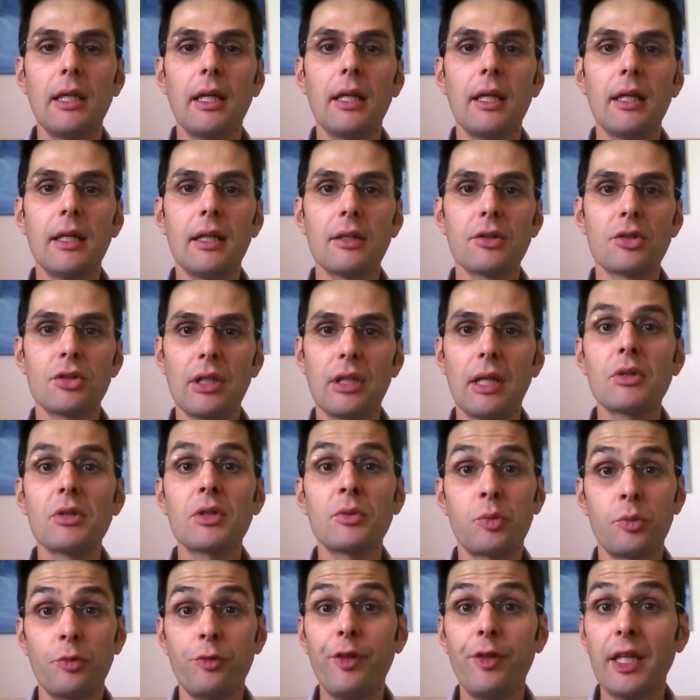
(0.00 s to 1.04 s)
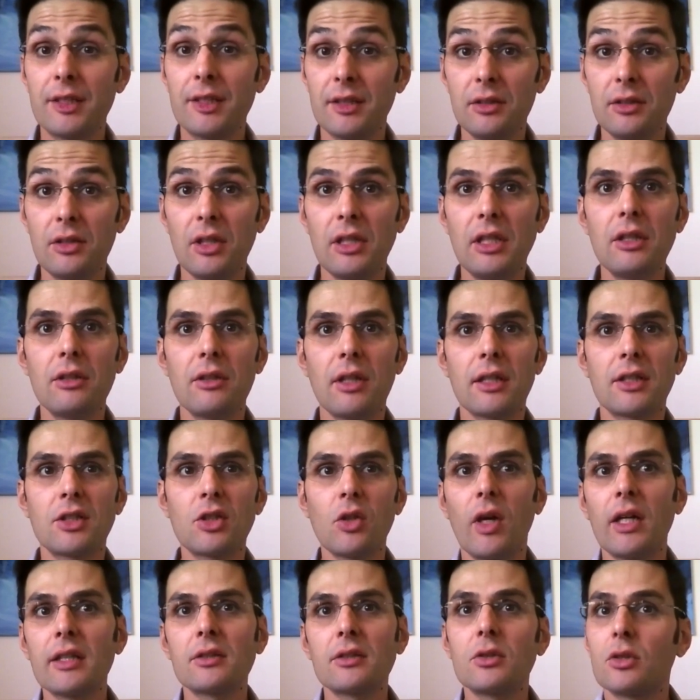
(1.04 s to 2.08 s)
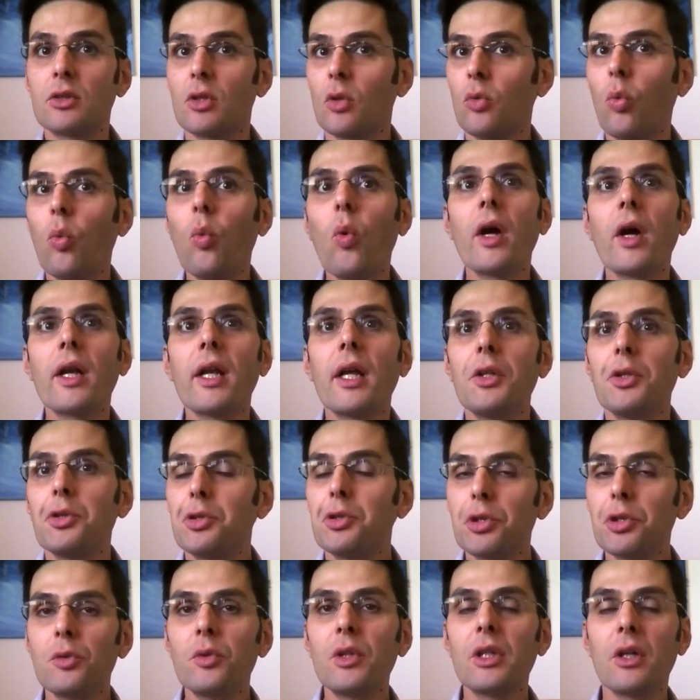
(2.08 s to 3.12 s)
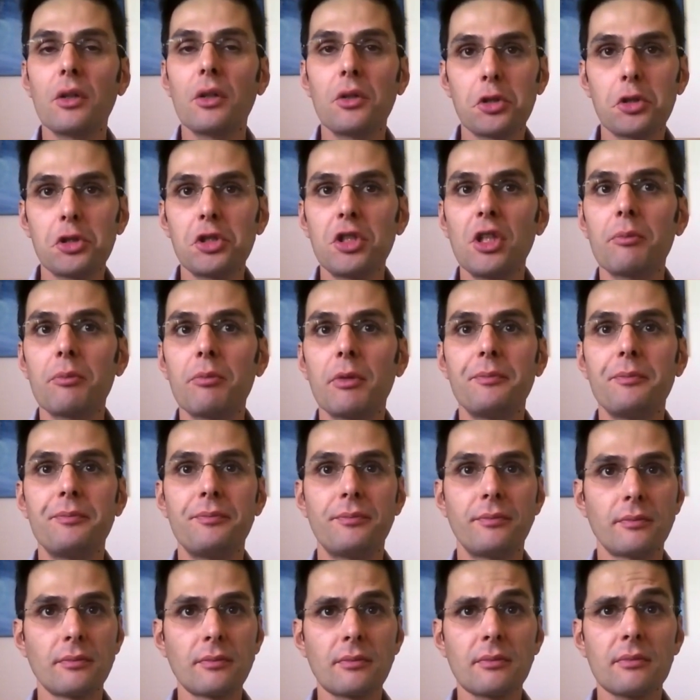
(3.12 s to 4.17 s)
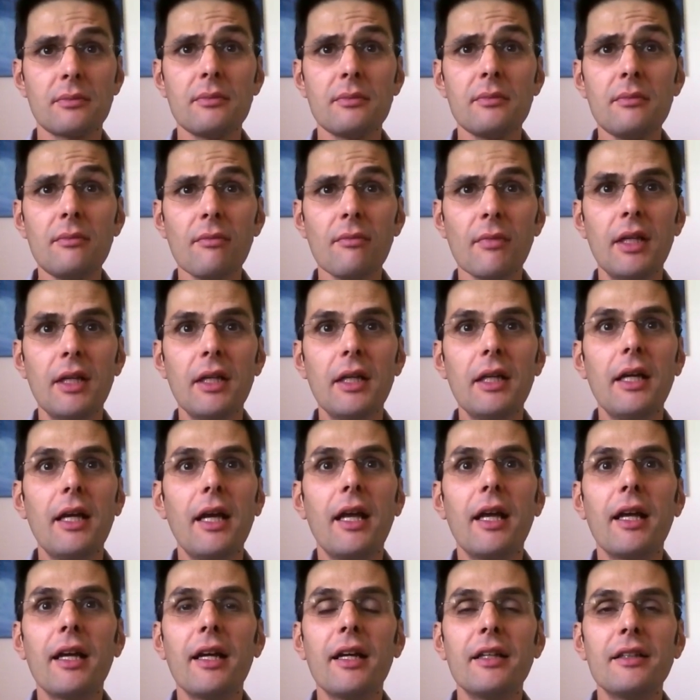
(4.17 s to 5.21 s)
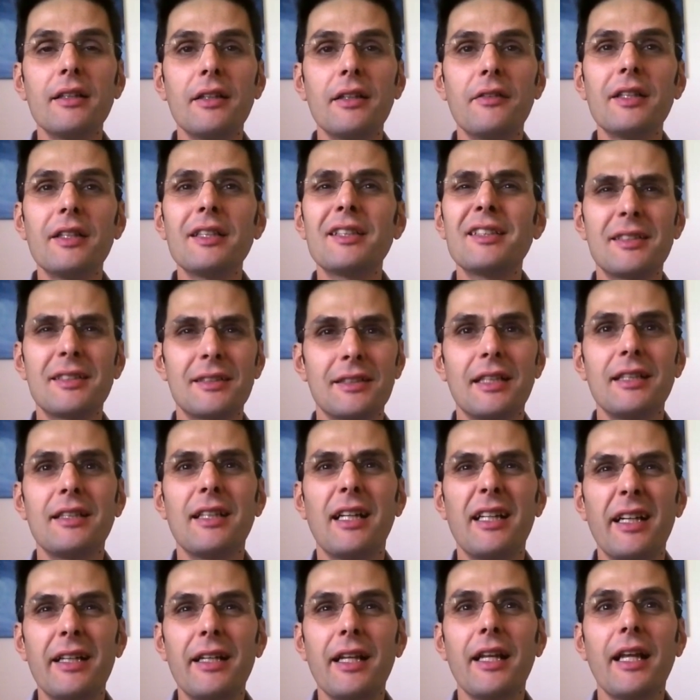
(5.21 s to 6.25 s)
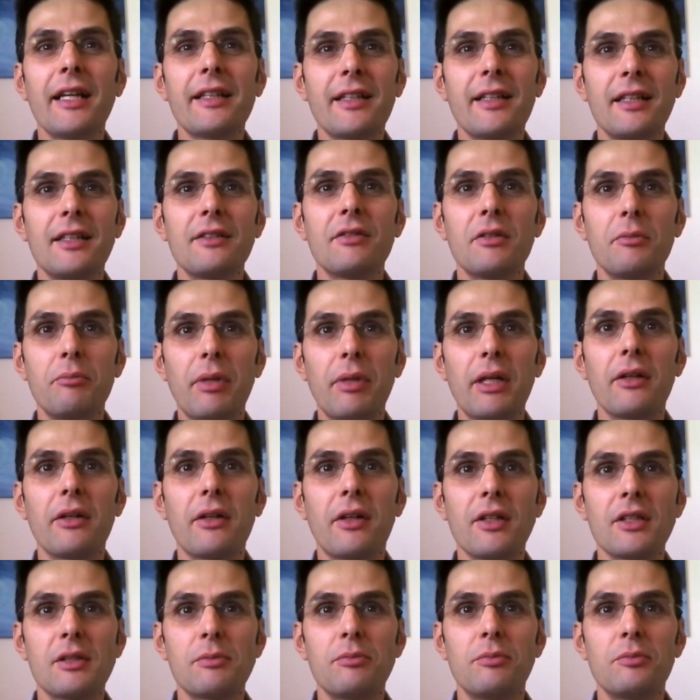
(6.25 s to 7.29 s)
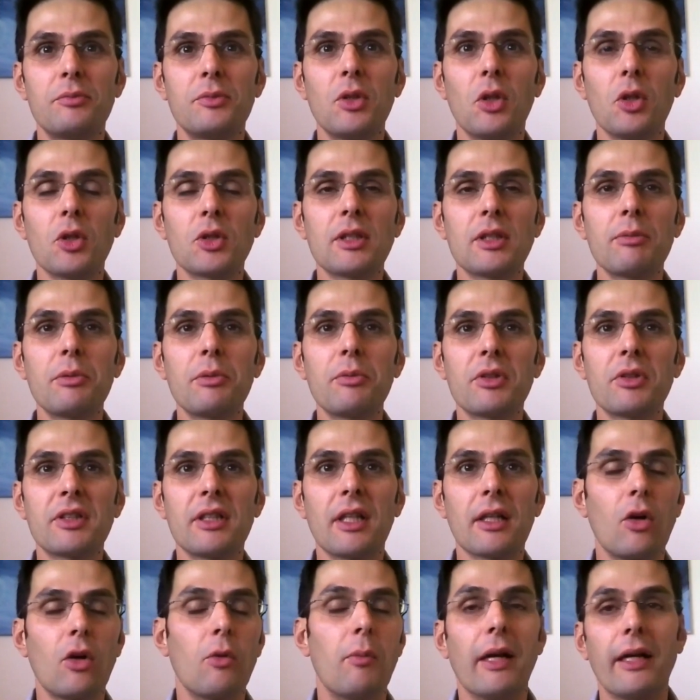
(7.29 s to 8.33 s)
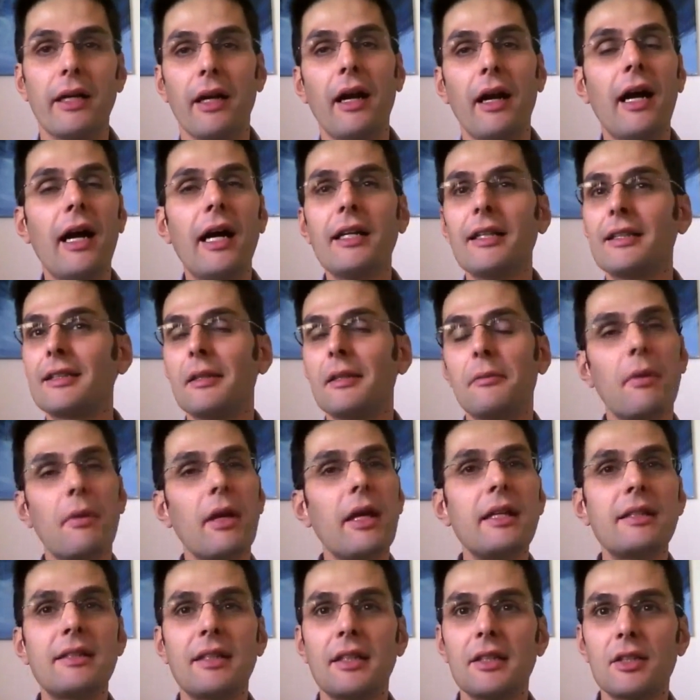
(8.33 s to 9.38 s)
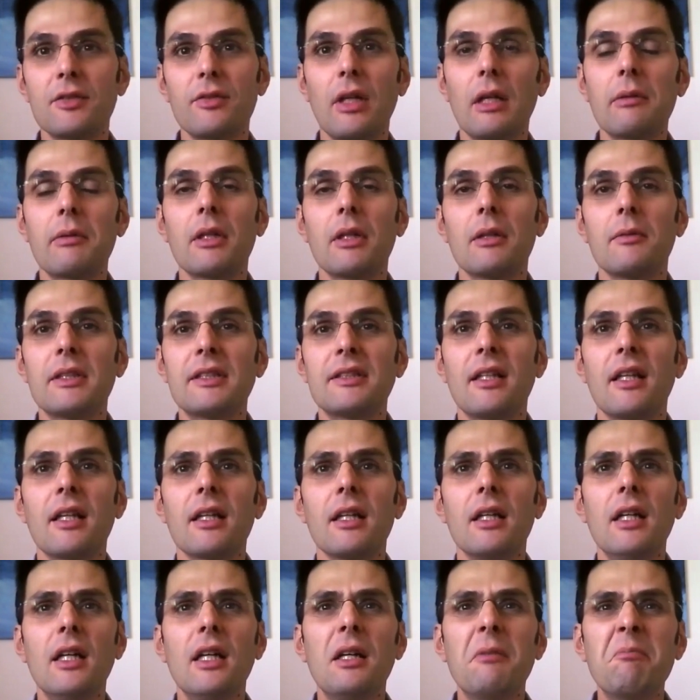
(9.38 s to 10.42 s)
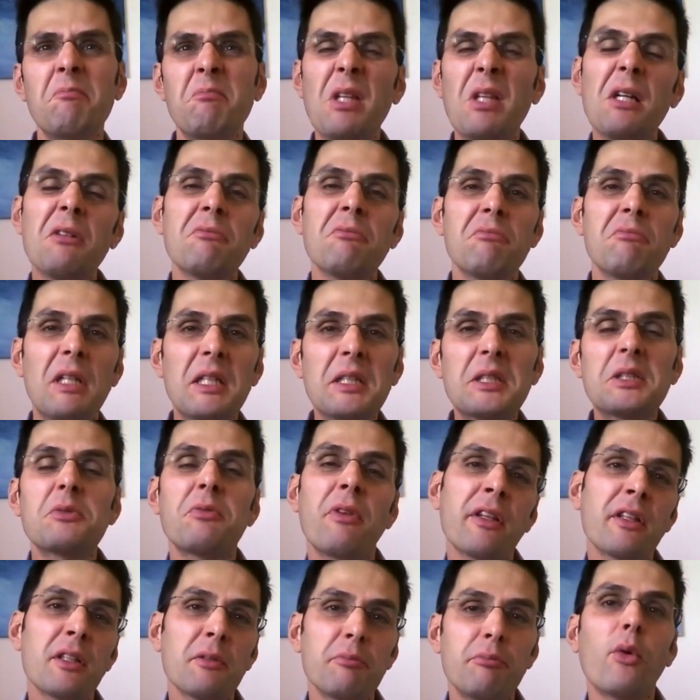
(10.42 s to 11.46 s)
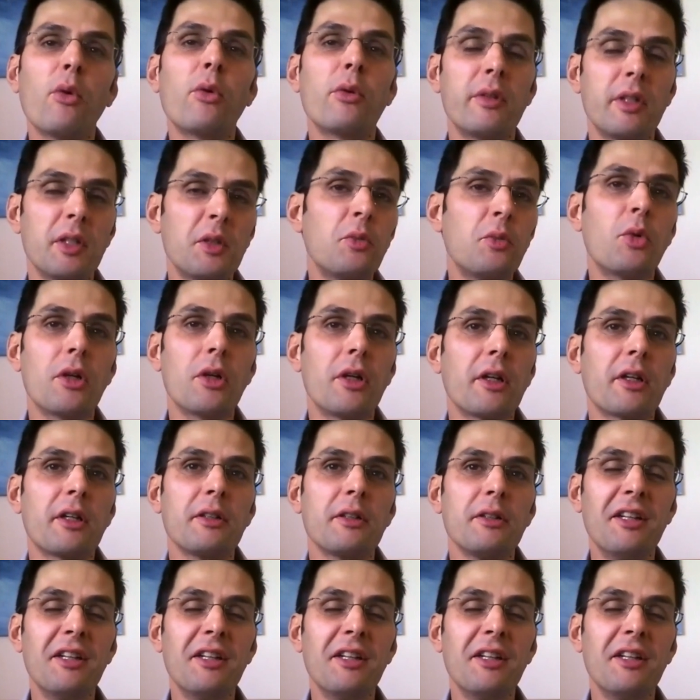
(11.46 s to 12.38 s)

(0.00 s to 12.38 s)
So that was fascinating to hear that. So I asked her, so what are you doing on the ship? And I like that even better, because some people say, like, oh my God, it's amazing, it's phenomenal. I say, like, no, it's rather boring work.